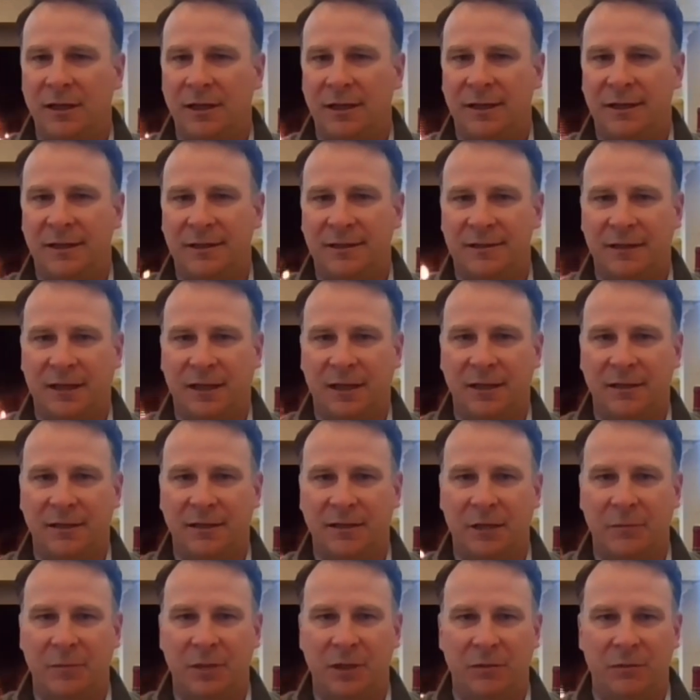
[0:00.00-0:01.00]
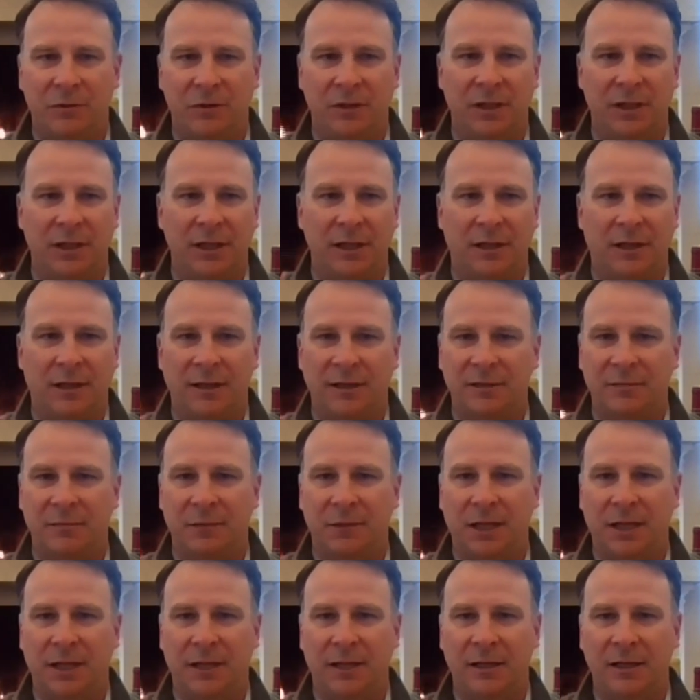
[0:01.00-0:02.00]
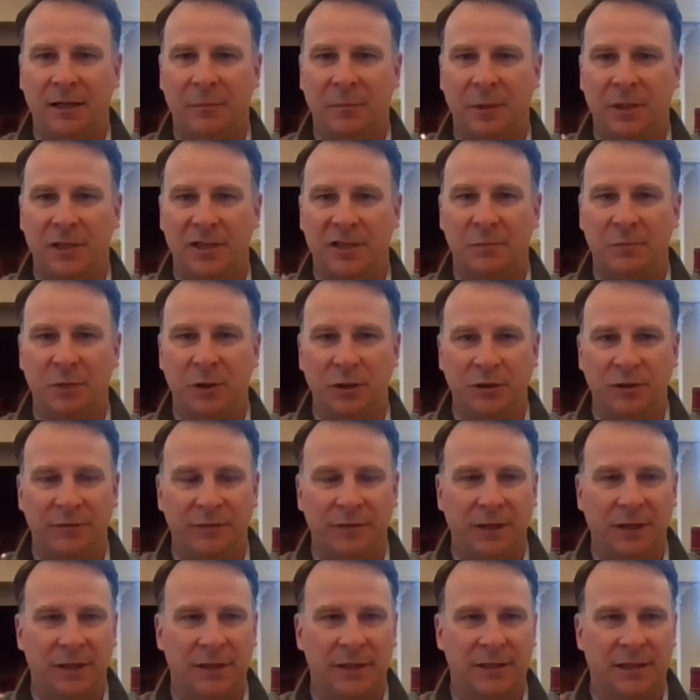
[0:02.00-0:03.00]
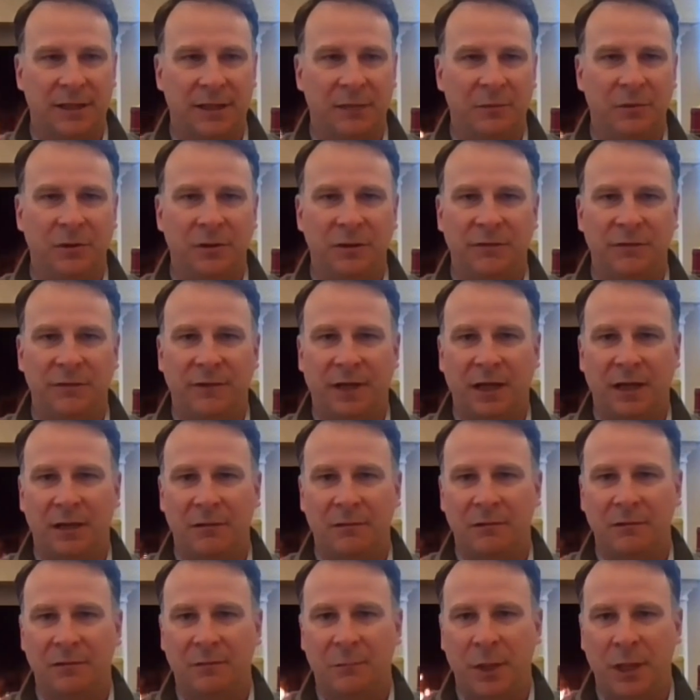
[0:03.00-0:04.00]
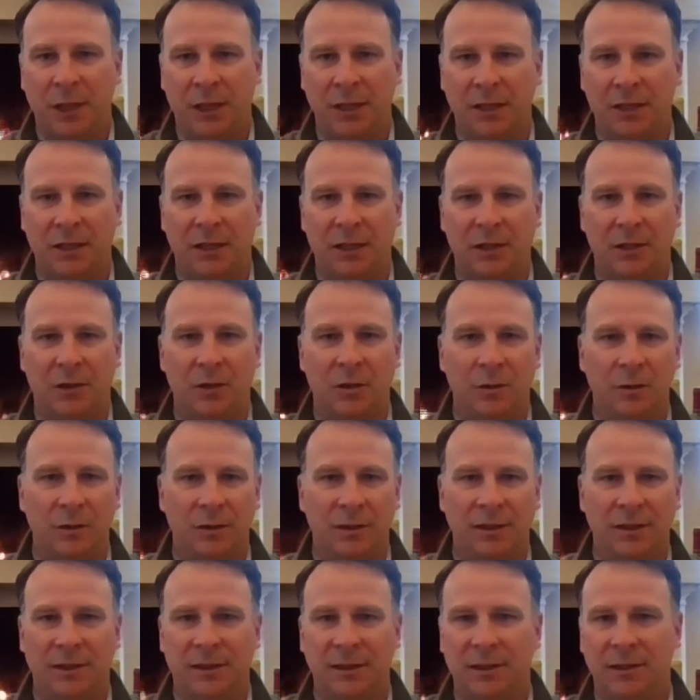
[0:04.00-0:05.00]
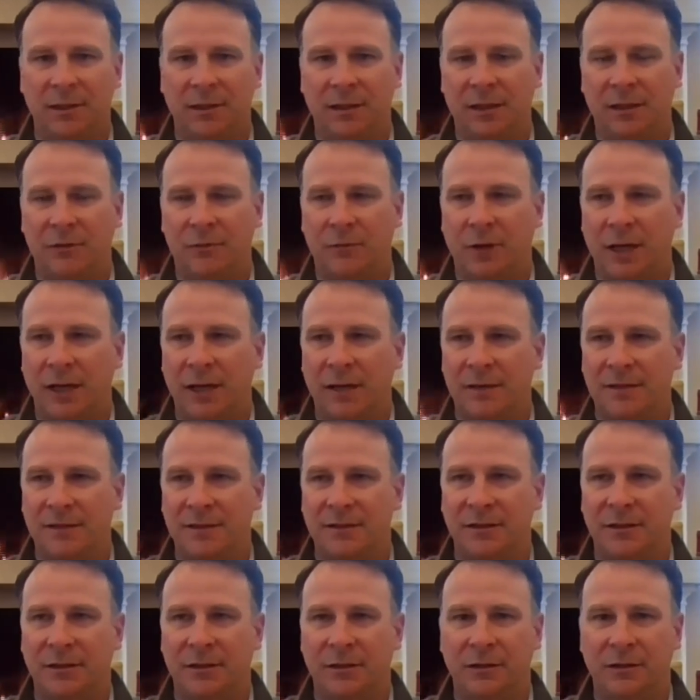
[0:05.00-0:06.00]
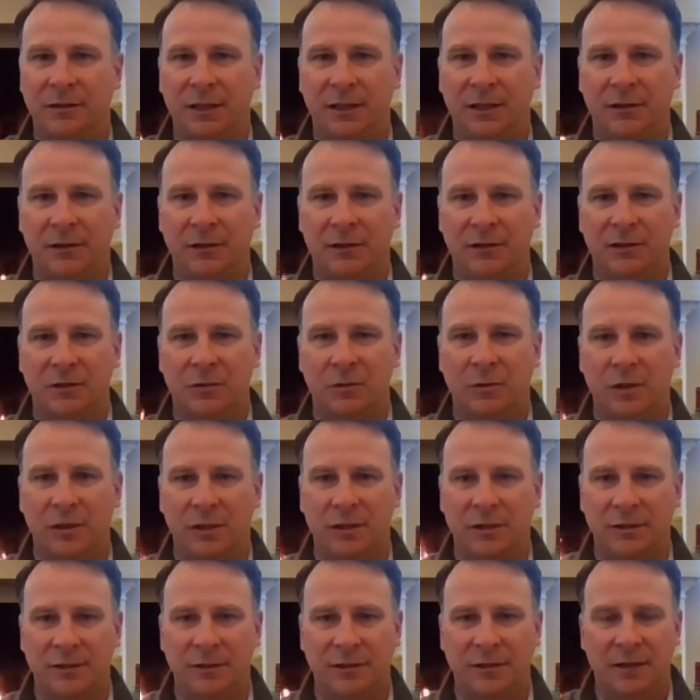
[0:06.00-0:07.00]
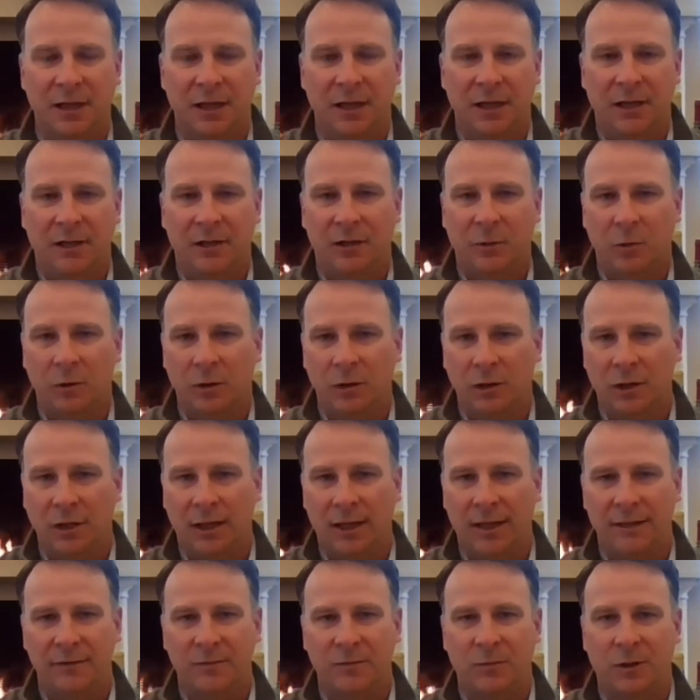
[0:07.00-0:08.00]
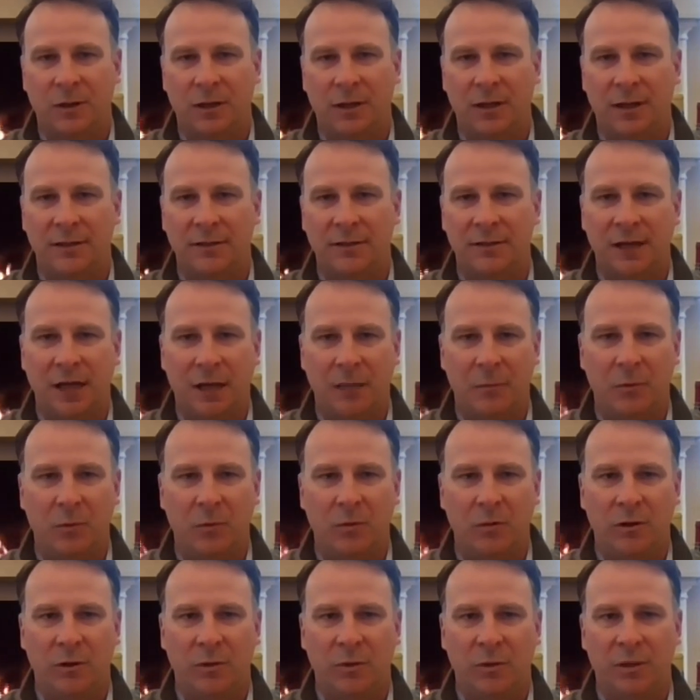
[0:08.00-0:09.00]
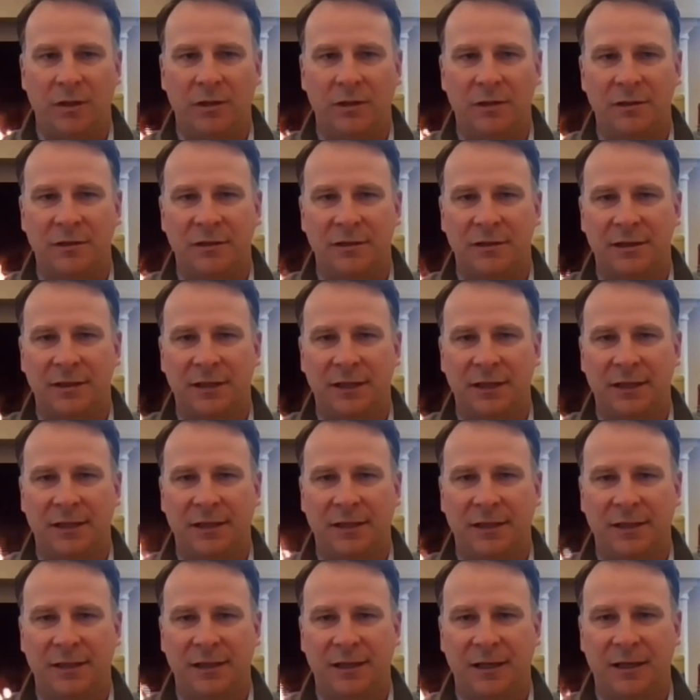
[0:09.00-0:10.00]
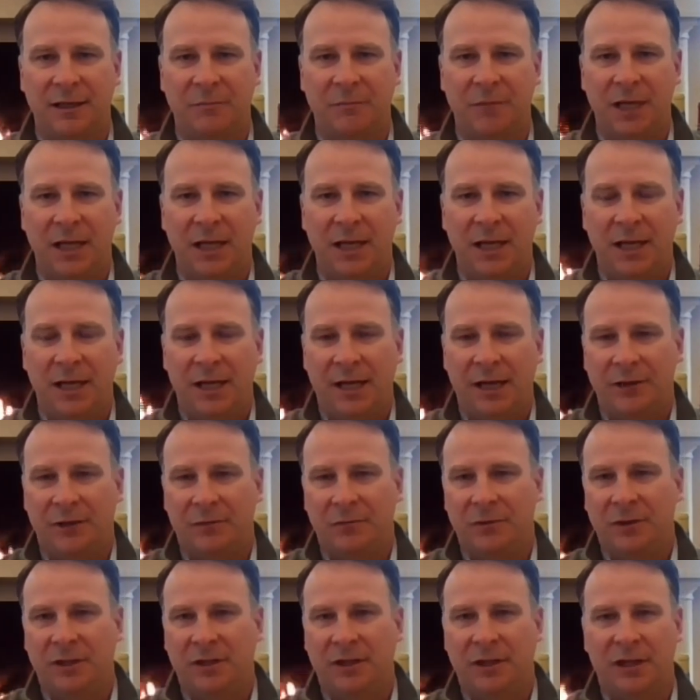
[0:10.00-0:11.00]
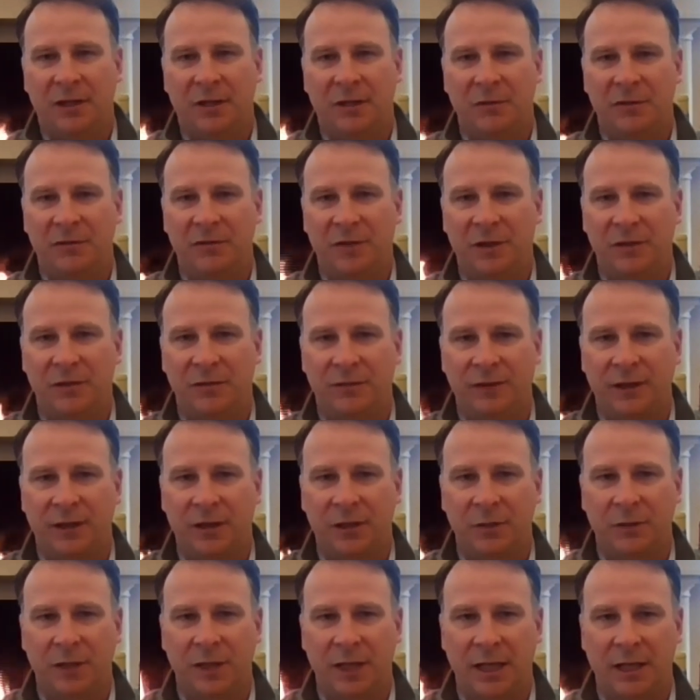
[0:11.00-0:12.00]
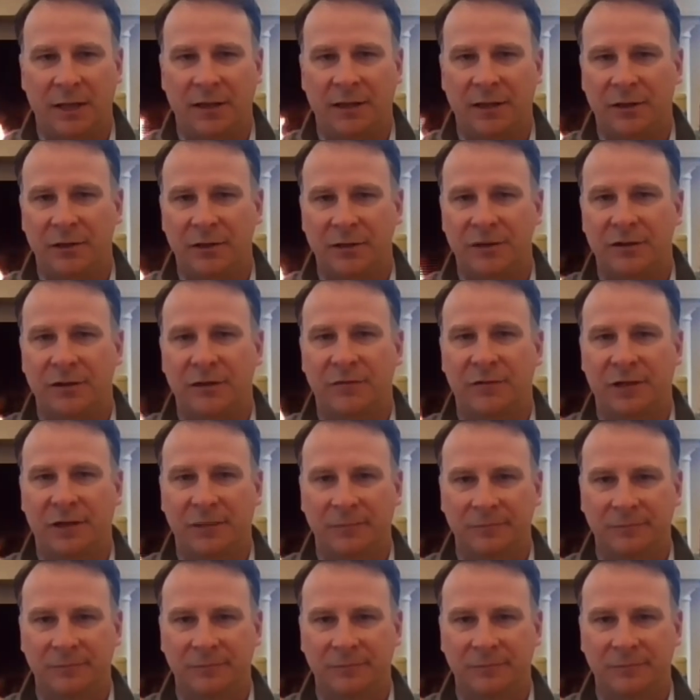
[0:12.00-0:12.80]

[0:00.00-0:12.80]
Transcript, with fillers: It's, okay. Uh, it's going to be a really awesome lineup, and it's beautiful on the table. You've got pink and golden and, and red, so it, it looks gorgeous. They're world-class wines, top award winners, and um, and they're really going to be very friendly with anything you're serving.